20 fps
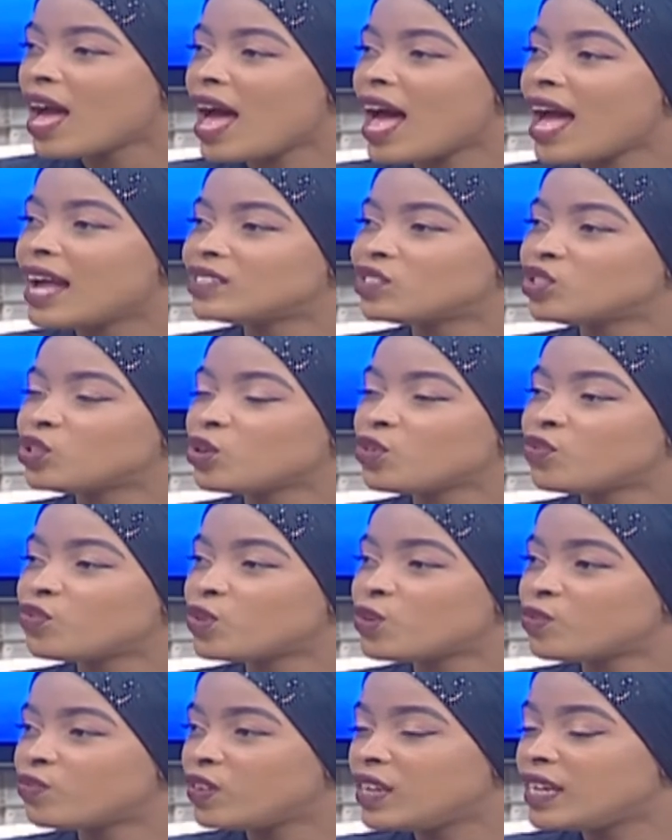as you're
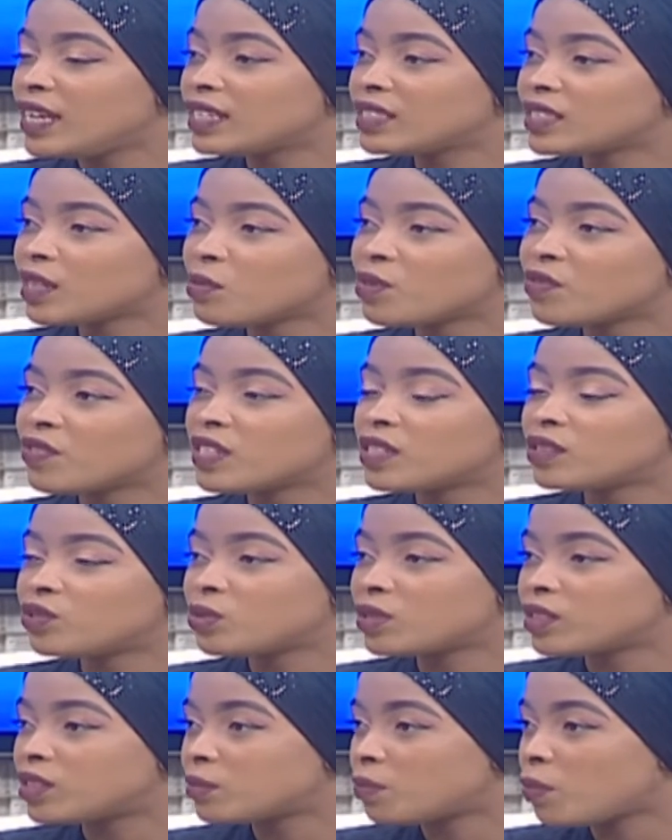fulfilling some of these
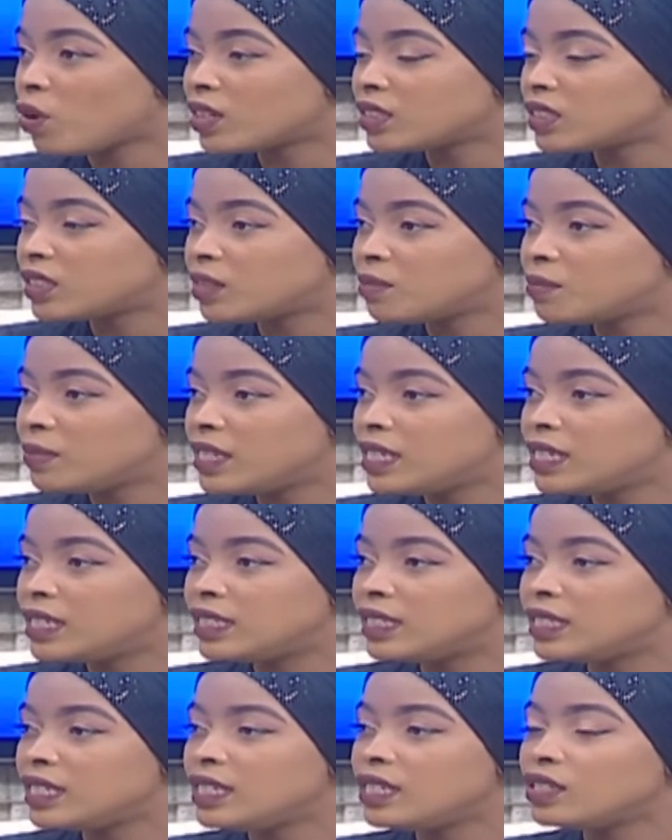
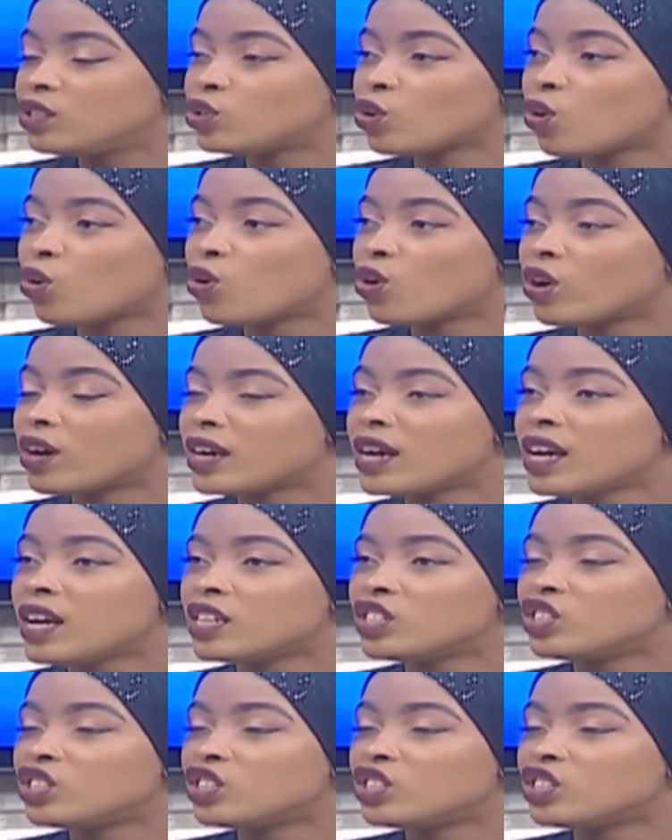responsibilities or